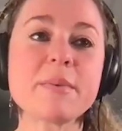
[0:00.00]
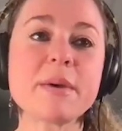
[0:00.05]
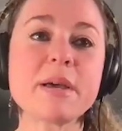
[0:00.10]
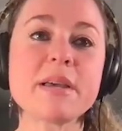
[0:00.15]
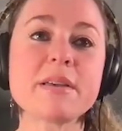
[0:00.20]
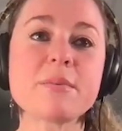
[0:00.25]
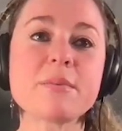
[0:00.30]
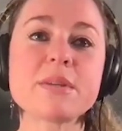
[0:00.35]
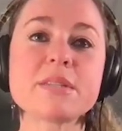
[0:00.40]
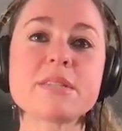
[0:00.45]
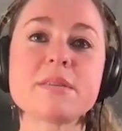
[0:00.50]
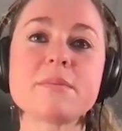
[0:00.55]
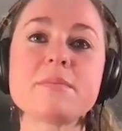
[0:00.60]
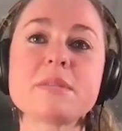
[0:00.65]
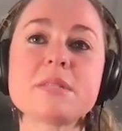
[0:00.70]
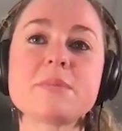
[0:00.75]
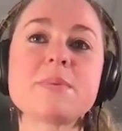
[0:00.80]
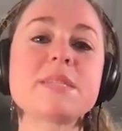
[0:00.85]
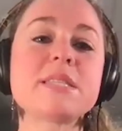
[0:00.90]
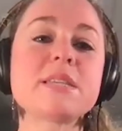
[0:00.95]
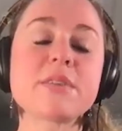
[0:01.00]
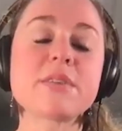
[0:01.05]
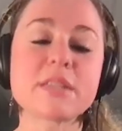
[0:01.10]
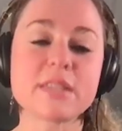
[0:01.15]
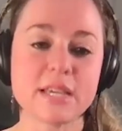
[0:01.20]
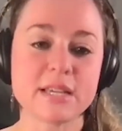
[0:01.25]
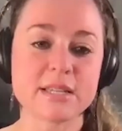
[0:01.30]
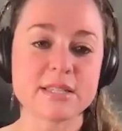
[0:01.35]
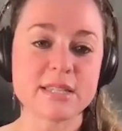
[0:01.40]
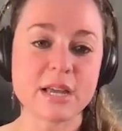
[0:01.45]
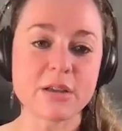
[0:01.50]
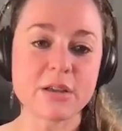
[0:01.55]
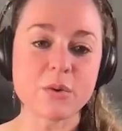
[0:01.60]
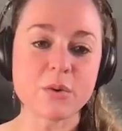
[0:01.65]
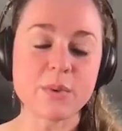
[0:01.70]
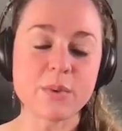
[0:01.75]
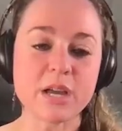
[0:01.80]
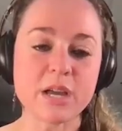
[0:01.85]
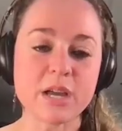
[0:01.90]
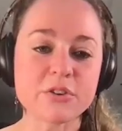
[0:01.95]
but with some specific things now
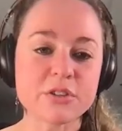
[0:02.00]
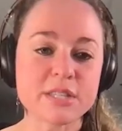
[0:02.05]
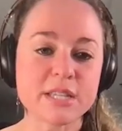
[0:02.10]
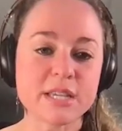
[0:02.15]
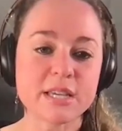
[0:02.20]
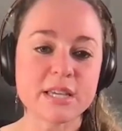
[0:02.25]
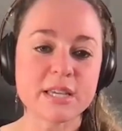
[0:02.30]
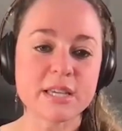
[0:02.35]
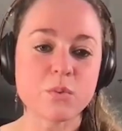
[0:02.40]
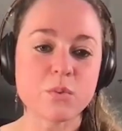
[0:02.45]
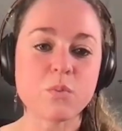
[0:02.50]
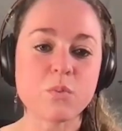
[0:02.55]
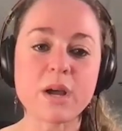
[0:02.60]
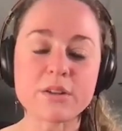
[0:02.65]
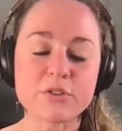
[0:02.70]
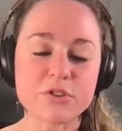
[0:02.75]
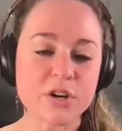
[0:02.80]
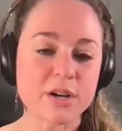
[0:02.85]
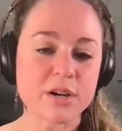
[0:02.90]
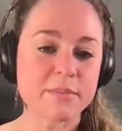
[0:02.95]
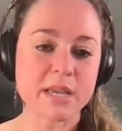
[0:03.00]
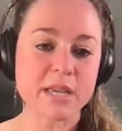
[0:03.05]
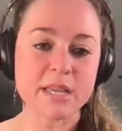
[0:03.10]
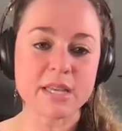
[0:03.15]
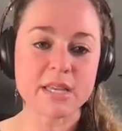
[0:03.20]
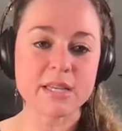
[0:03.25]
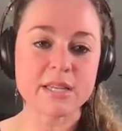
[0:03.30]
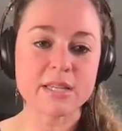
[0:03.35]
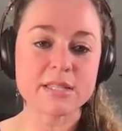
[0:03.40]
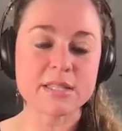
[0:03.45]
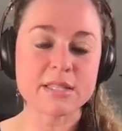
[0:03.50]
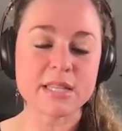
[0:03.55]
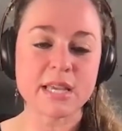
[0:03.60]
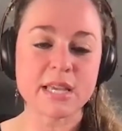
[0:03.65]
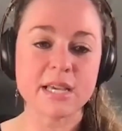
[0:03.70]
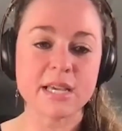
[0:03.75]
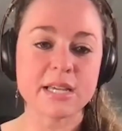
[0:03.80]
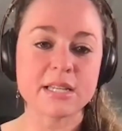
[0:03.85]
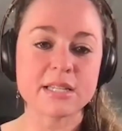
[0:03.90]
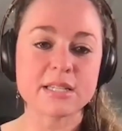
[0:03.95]
that we understand what trauma is
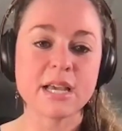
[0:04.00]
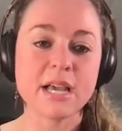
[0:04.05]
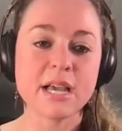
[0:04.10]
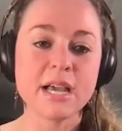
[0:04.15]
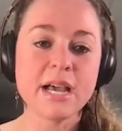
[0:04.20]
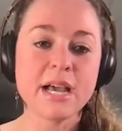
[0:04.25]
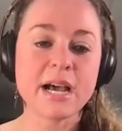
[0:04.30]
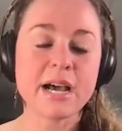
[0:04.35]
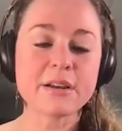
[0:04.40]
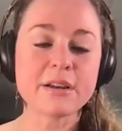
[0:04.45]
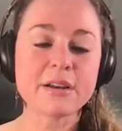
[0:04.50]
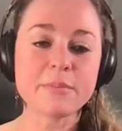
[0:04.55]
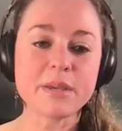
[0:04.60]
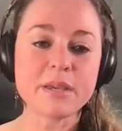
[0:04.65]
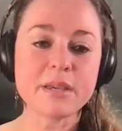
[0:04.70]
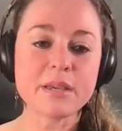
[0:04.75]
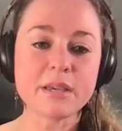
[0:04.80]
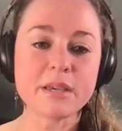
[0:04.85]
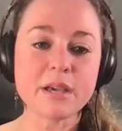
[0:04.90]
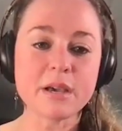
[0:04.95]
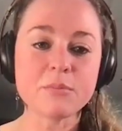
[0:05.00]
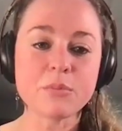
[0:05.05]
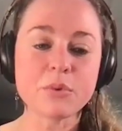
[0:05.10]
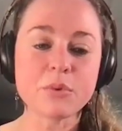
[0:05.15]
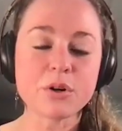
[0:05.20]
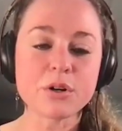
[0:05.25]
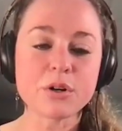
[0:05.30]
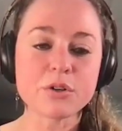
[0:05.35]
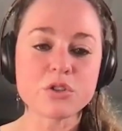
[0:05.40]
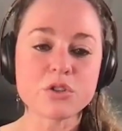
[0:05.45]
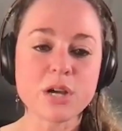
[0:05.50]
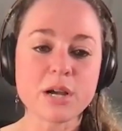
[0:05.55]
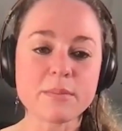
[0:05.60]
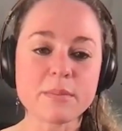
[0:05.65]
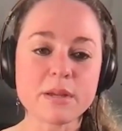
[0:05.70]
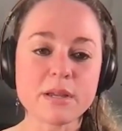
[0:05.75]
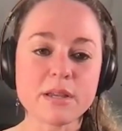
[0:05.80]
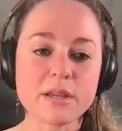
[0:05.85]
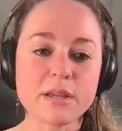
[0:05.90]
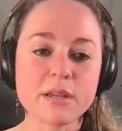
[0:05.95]
and how to be a more
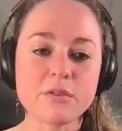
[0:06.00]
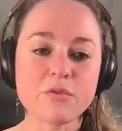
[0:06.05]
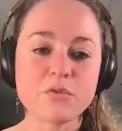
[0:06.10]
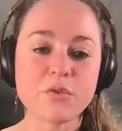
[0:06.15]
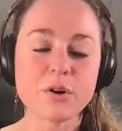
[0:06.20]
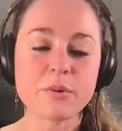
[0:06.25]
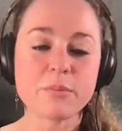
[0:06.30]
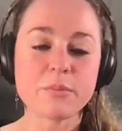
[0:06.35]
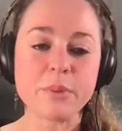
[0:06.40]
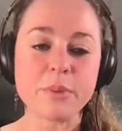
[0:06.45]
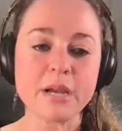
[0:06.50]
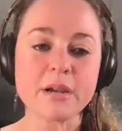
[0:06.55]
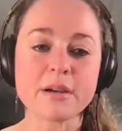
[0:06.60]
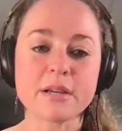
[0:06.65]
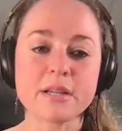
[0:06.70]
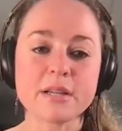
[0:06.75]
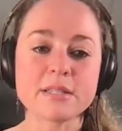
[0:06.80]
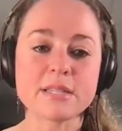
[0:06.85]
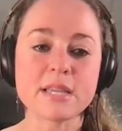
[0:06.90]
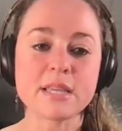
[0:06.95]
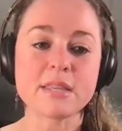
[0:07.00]
trauma-informed parent.